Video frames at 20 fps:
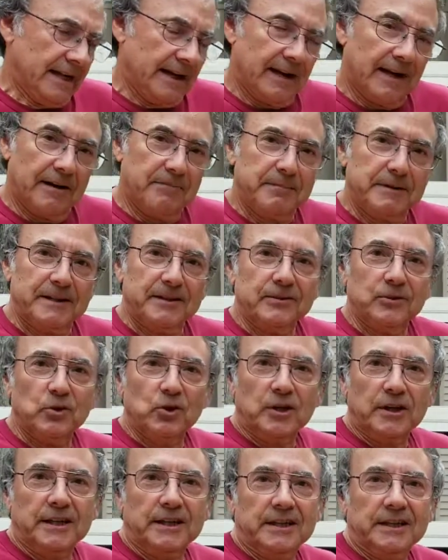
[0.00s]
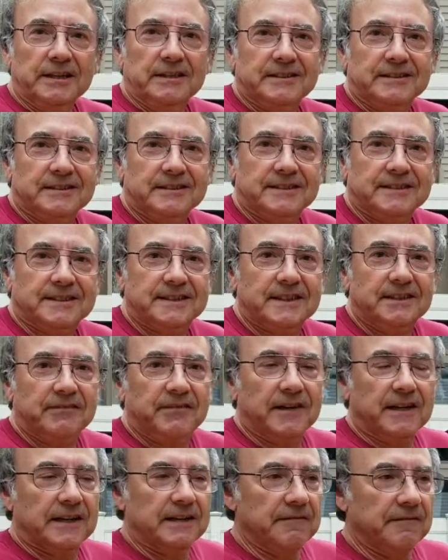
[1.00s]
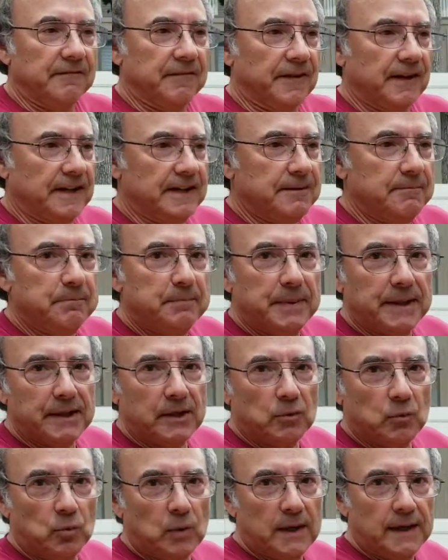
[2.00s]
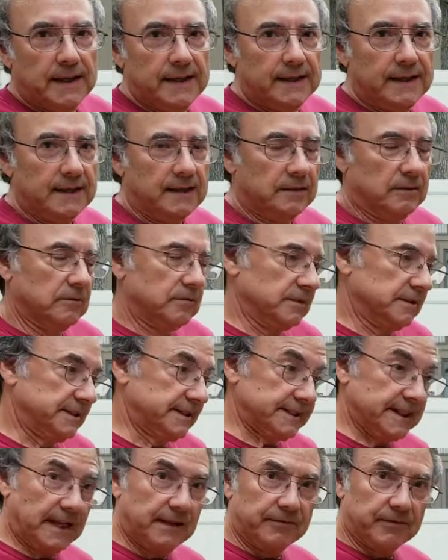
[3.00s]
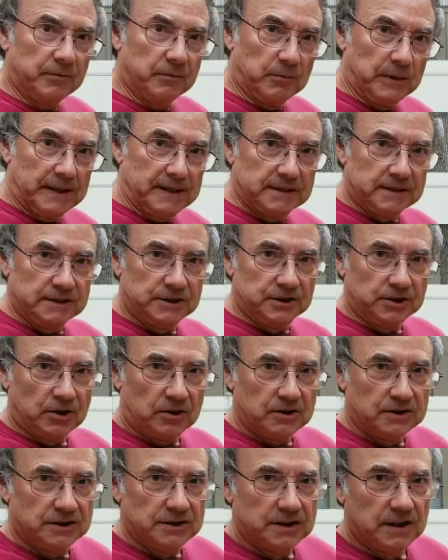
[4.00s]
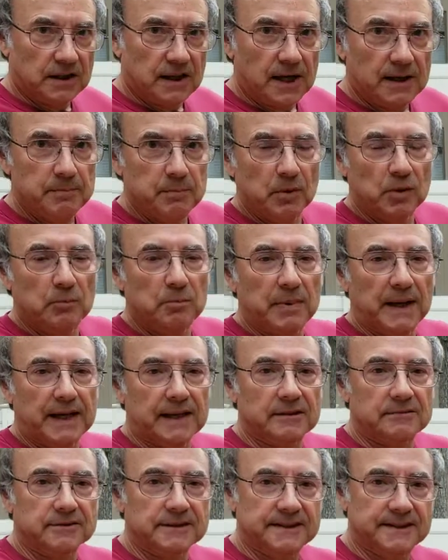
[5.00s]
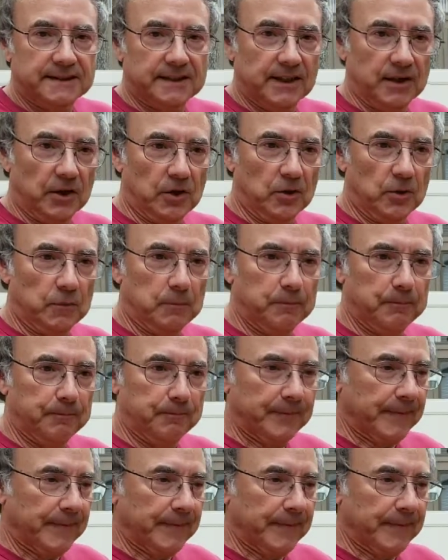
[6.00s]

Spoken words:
I've been looking to see if I can find a better way or a safer way to charge the Lipo batteries at home.